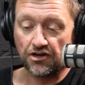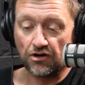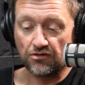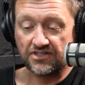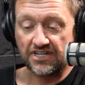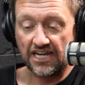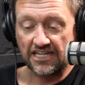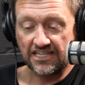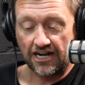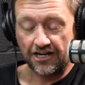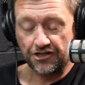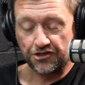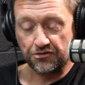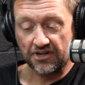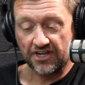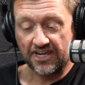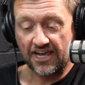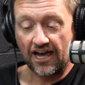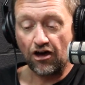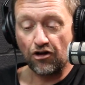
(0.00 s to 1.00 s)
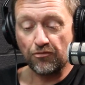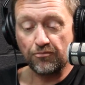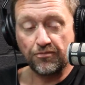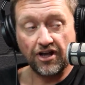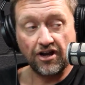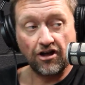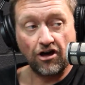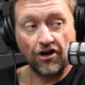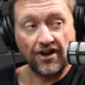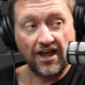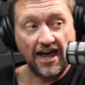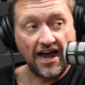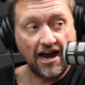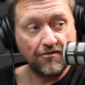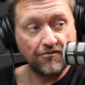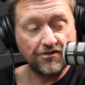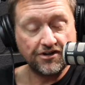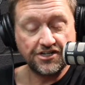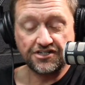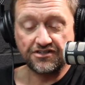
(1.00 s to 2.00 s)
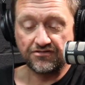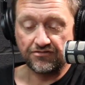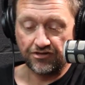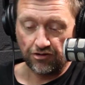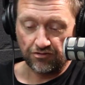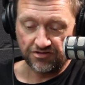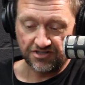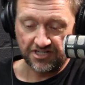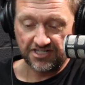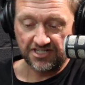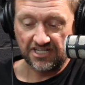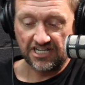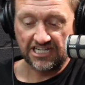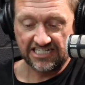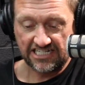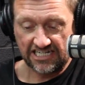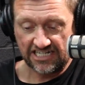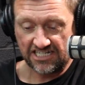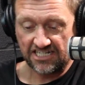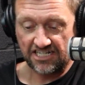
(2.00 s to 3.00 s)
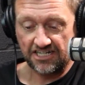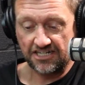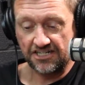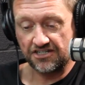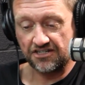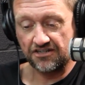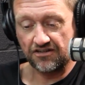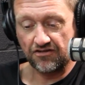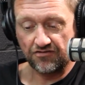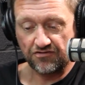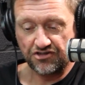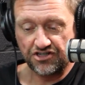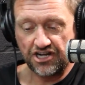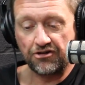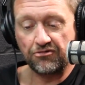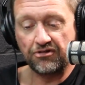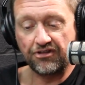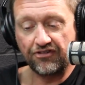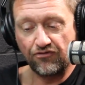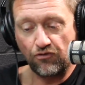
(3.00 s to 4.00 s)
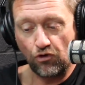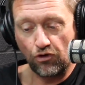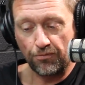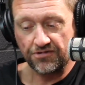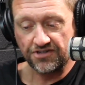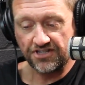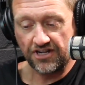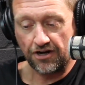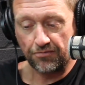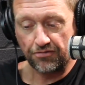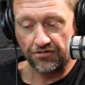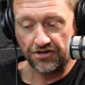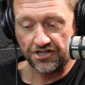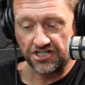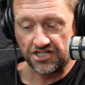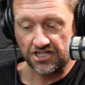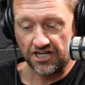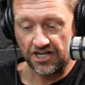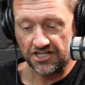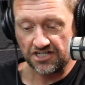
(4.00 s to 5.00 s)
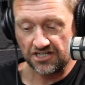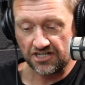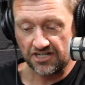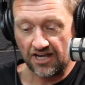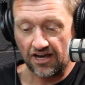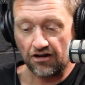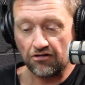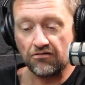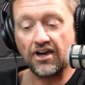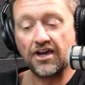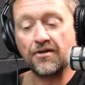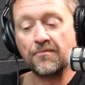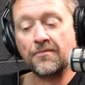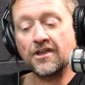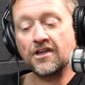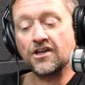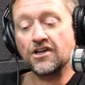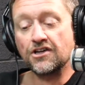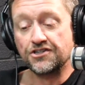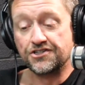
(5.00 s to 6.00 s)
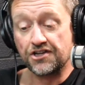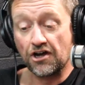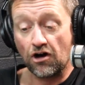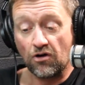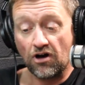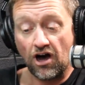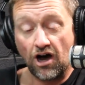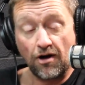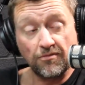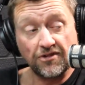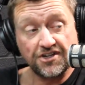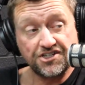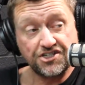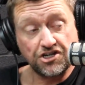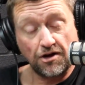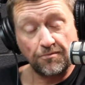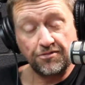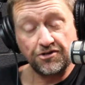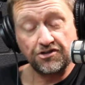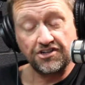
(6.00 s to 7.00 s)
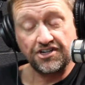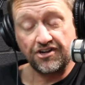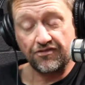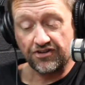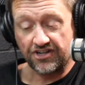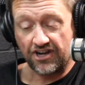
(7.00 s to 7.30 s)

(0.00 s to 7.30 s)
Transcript: take that into account. But on average, since the 60s, generally 4% appreciation that way. So let's jump into the different